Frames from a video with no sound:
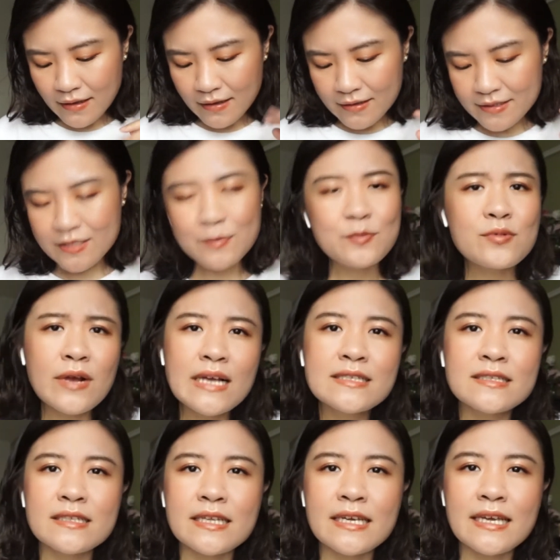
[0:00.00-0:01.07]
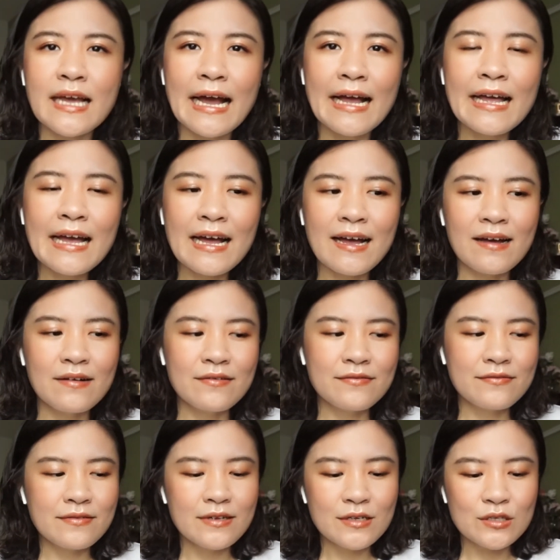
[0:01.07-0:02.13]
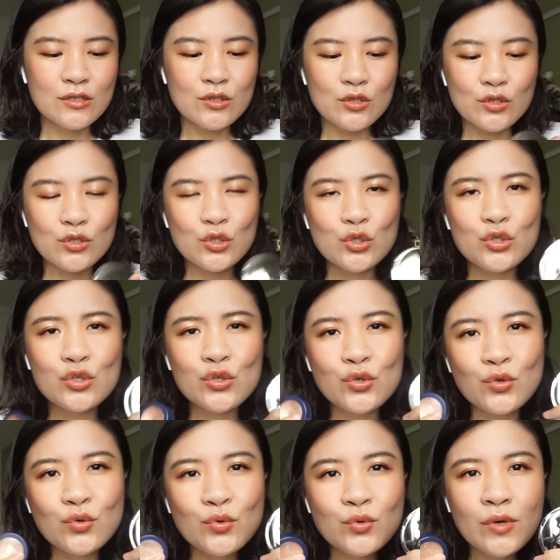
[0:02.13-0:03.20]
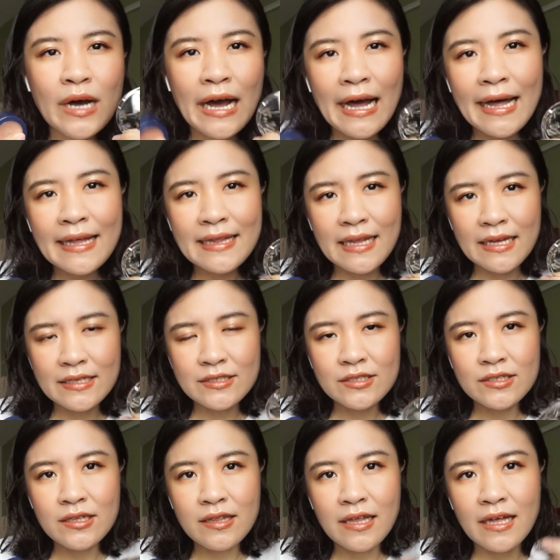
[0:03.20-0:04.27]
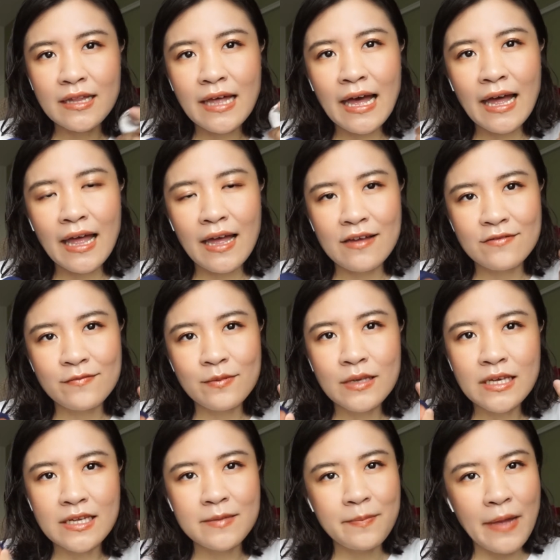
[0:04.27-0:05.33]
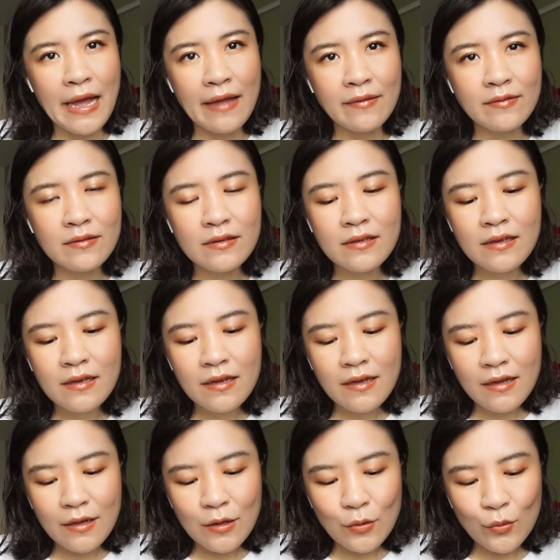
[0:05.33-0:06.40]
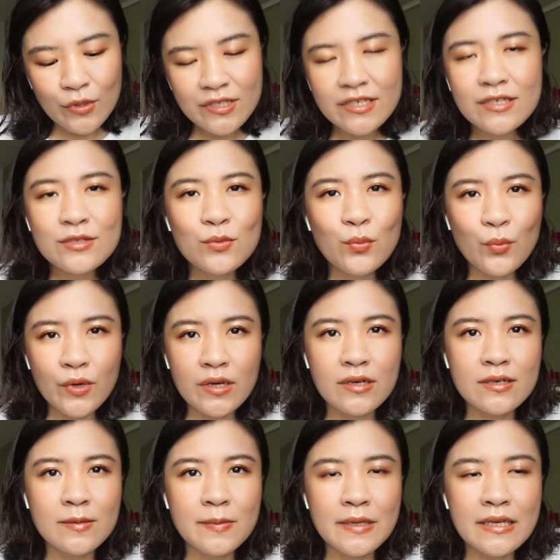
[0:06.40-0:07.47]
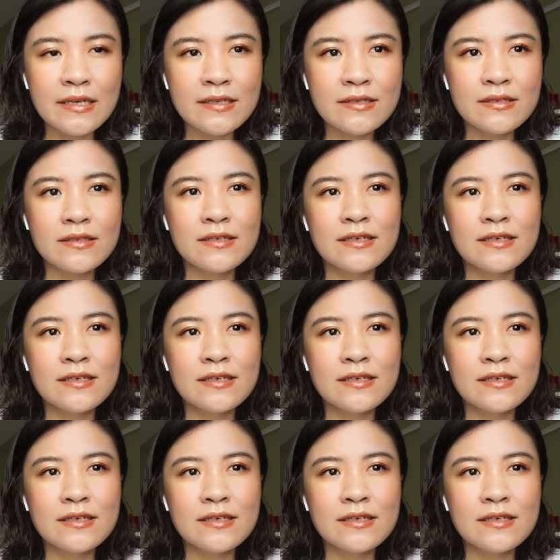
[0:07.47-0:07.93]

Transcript: Surprisingly, I have 2 highlight that I have heat pan, which is weird because